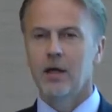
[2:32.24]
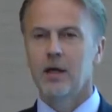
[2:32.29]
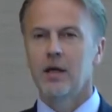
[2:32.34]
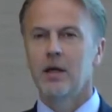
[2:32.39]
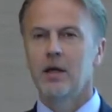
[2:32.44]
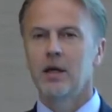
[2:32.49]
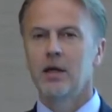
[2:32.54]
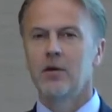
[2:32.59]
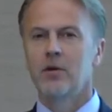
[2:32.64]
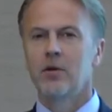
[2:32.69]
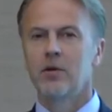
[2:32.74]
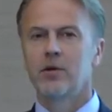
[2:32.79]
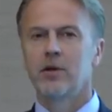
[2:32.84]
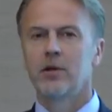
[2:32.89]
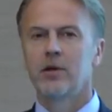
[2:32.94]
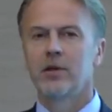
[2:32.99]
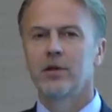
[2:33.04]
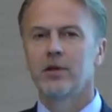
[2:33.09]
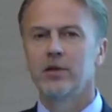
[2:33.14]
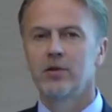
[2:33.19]
In
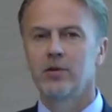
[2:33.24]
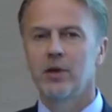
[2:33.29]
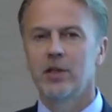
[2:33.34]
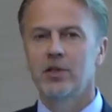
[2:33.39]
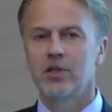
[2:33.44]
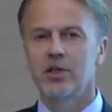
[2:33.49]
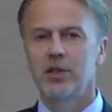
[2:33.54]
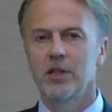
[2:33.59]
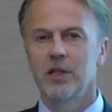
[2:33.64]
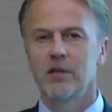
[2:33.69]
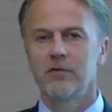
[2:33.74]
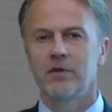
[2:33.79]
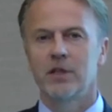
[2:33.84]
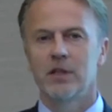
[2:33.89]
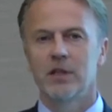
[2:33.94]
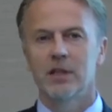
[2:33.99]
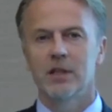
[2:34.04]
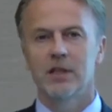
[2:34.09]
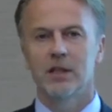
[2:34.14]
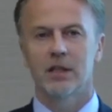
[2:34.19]
order to achieve
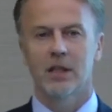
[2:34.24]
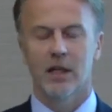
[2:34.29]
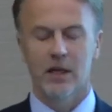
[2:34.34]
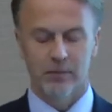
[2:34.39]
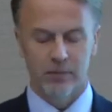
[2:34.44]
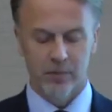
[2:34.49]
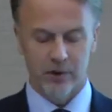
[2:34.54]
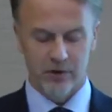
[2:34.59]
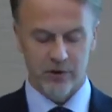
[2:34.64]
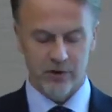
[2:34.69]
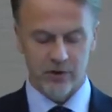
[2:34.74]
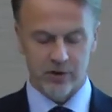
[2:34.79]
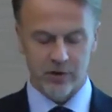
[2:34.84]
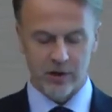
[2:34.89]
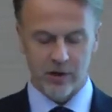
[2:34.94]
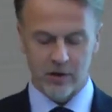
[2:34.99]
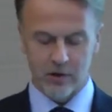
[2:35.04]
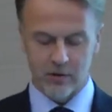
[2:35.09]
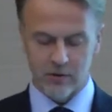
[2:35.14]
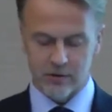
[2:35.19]
these ambitious
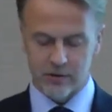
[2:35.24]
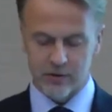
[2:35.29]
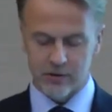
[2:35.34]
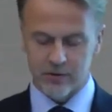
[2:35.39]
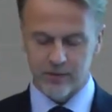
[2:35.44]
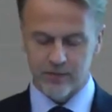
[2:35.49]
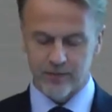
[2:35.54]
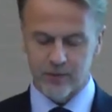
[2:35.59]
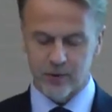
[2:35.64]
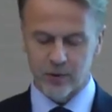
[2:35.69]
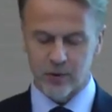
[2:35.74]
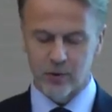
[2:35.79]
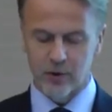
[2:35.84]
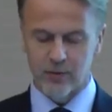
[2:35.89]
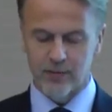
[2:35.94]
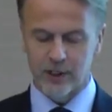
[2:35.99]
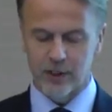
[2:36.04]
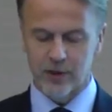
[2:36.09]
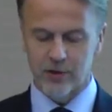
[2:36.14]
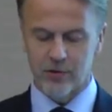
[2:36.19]
goals, we
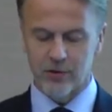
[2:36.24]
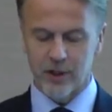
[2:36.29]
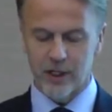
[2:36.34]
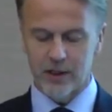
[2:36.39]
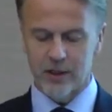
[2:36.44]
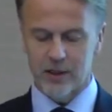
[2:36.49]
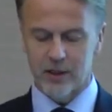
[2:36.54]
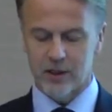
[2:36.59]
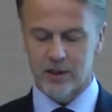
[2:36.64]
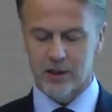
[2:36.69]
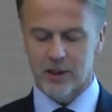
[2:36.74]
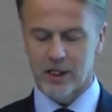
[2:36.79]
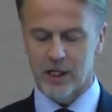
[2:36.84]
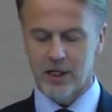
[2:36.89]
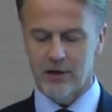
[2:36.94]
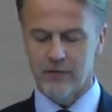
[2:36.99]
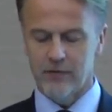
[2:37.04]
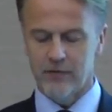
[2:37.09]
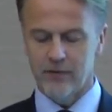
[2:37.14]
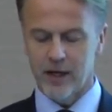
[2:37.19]
must create a
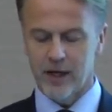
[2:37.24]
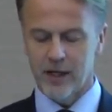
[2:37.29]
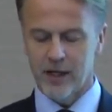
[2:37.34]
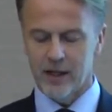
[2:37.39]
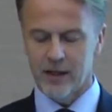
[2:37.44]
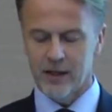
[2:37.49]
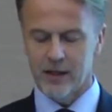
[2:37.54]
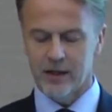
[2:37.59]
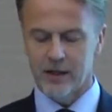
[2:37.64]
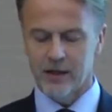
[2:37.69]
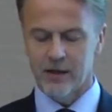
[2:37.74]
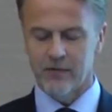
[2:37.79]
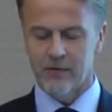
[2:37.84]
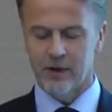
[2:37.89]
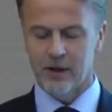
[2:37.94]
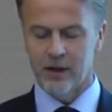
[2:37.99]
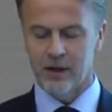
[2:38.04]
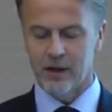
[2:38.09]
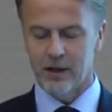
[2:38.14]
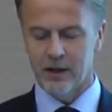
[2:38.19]
safe and
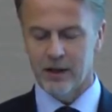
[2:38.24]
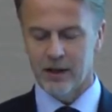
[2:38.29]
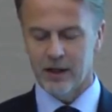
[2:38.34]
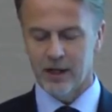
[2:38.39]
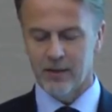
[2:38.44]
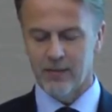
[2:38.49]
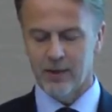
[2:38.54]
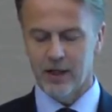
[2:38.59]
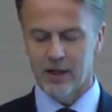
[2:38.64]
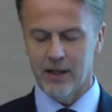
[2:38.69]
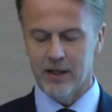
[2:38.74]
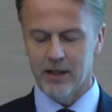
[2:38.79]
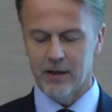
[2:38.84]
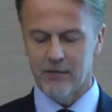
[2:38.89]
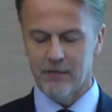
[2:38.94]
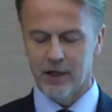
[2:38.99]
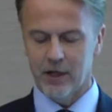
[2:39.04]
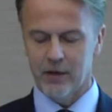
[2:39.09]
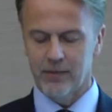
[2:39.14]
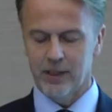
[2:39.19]
enabling
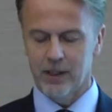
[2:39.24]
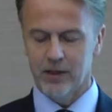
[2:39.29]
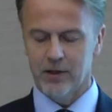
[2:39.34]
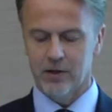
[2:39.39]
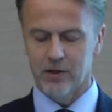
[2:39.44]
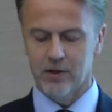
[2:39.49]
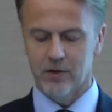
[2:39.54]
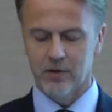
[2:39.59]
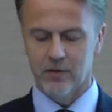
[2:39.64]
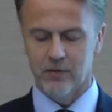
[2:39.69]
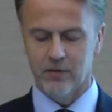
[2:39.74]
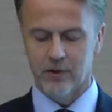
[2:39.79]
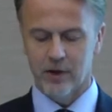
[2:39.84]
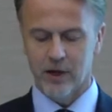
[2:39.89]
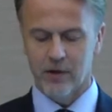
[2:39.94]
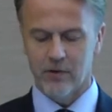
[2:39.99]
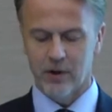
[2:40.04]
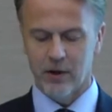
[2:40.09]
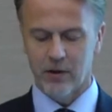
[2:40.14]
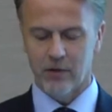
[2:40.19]
environment for
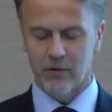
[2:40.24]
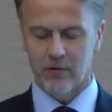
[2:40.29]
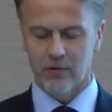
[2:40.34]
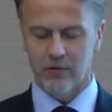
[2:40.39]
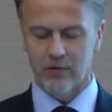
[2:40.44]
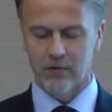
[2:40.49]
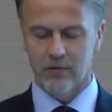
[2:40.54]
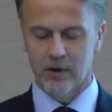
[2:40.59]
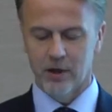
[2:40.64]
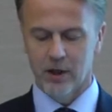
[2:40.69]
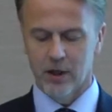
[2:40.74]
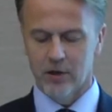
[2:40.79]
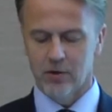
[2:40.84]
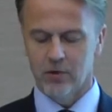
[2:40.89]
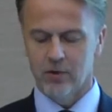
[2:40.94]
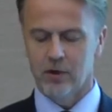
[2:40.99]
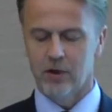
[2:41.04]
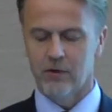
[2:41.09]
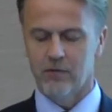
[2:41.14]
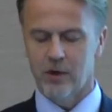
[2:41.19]
our youth
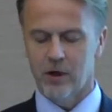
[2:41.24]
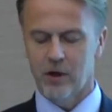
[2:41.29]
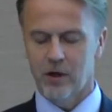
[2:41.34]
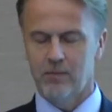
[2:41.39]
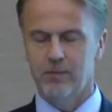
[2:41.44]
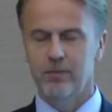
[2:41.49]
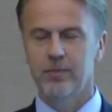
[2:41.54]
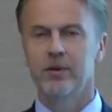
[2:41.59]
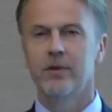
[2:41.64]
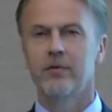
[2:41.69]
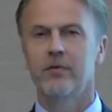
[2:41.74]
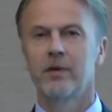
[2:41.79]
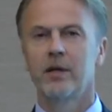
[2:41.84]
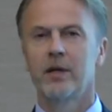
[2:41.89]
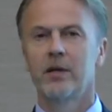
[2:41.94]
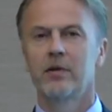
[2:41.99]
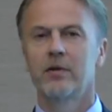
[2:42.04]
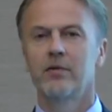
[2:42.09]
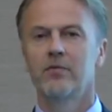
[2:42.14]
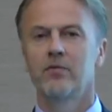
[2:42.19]
to develop
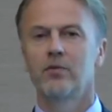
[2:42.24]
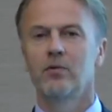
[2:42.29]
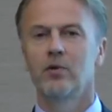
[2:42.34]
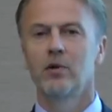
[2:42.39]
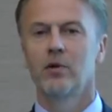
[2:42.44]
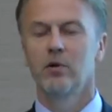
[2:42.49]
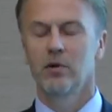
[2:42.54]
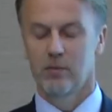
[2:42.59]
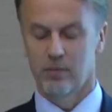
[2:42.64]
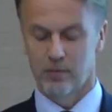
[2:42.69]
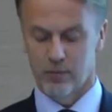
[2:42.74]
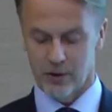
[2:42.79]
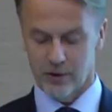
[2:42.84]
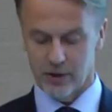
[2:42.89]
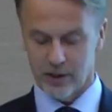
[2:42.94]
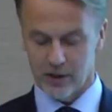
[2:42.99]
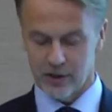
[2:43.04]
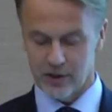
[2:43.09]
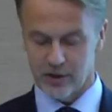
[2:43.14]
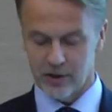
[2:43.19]
their full
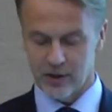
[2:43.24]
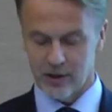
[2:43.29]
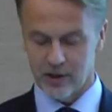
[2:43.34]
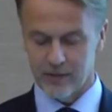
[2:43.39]
potential.